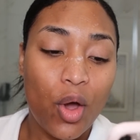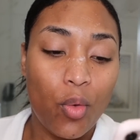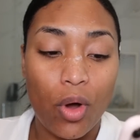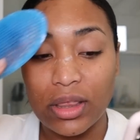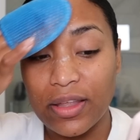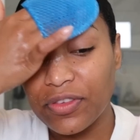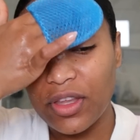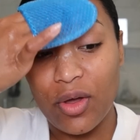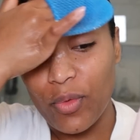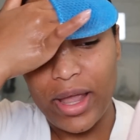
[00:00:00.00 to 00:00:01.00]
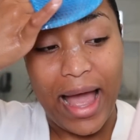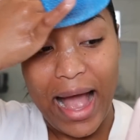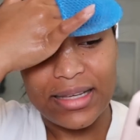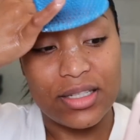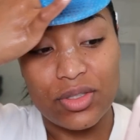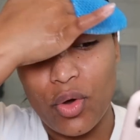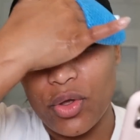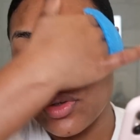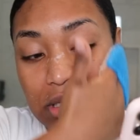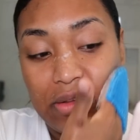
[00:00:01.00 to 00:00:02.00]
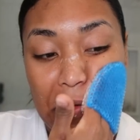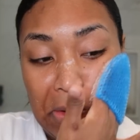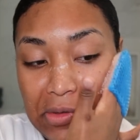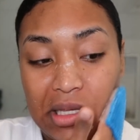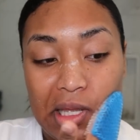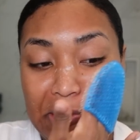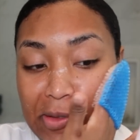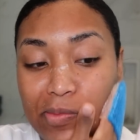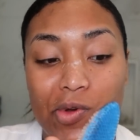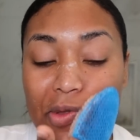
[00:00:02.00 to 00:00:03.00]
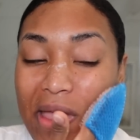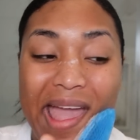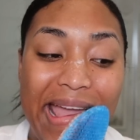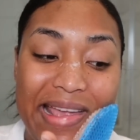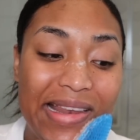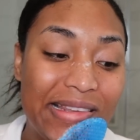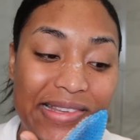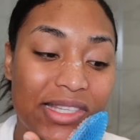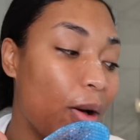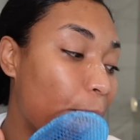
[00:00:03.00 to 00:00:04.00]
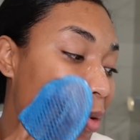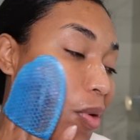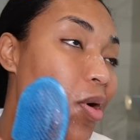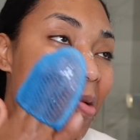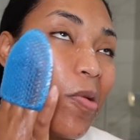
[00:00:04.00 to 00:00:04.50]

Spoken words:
while lifting away excess oils, leaving your skin smooth and supple.